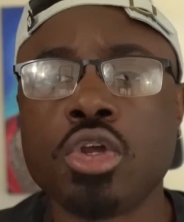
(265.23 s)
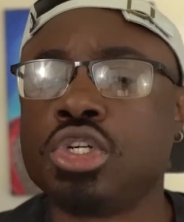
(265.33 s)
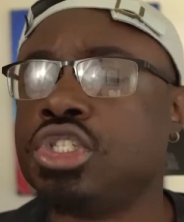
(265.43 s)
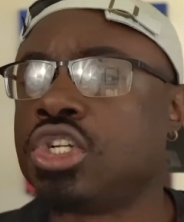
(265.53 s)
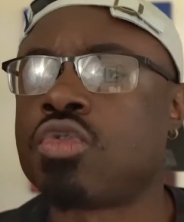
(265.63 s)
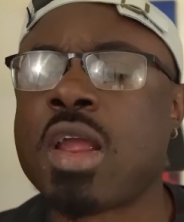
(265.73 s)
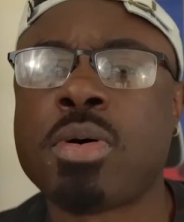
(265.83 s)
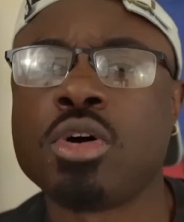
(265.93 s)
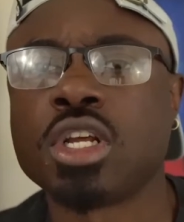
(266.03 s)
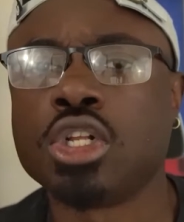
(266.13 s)
You should just write
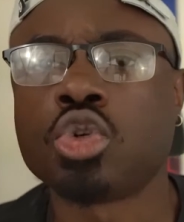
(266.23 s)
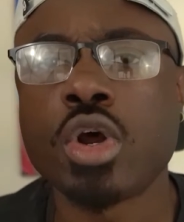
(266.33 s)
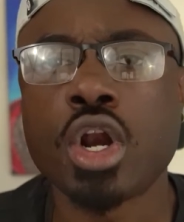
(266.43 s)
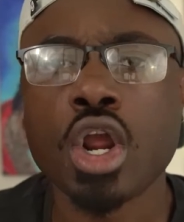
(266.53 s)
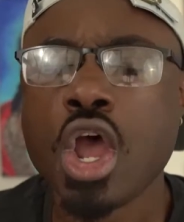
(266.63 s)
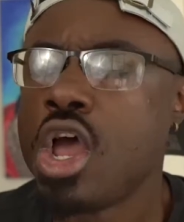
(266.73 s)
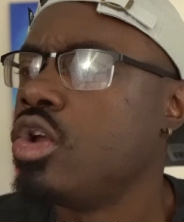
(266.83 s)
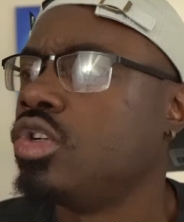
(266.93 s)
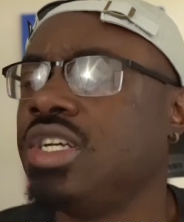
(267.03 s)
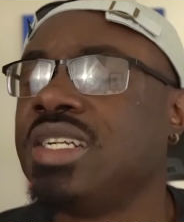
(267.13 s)
posts on Twitter.
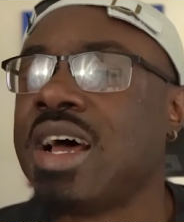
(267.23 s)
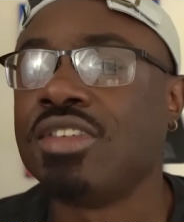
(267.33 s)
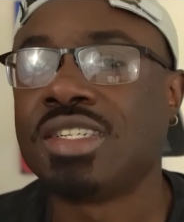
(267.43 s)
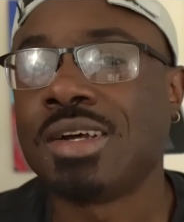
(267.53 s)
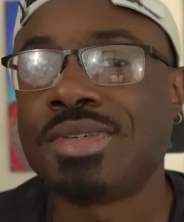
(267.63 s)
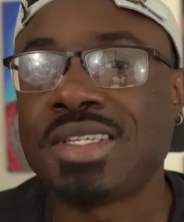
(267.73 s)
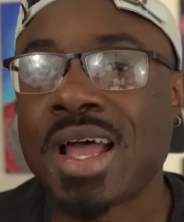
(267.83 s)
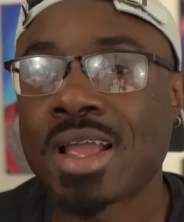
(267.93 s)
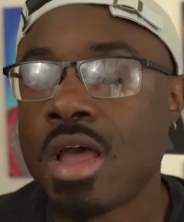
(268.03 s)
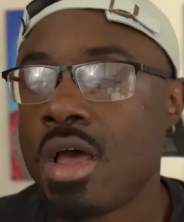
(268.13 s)
You should just have a
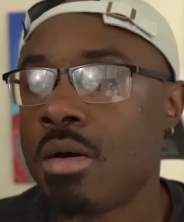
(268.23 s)
Substack.